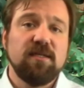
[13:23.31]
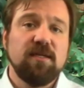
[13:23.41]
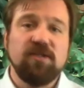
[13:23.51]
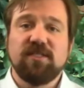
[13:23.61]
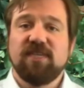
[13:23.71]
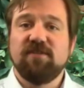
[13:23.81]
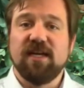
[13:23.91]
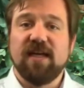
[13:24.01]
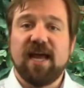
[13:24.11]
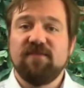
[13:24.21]
You just have
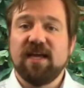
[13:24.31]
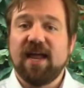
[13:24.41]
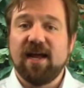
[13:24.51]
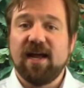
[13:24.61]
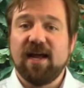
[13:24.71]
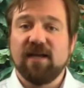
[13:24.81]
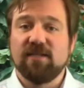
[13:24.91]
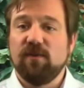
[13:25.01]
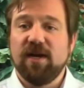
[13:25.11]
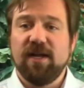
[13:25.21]
to have that AGS
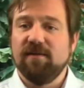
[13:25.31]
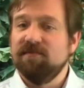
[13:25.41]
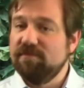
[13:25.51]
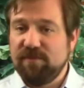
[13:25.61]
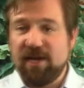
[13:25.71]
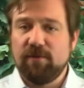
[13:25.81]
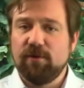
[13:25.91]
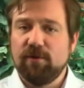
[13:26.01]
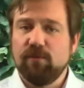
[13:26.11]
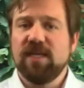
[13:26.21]
call ready and be able
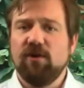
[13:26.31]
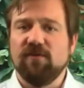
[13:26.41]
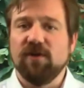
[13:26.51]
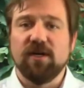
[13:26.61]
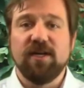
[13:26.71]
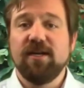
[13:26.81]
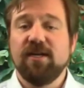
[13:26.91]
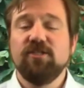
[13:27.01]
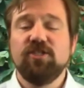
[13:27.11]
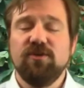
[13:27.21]
to push that over.
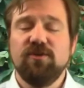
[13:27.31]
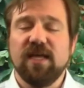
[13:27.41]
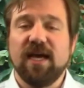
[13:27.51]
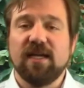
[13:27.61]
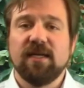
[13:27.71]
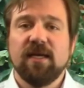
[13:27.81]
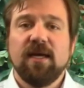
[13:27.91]
You can do that.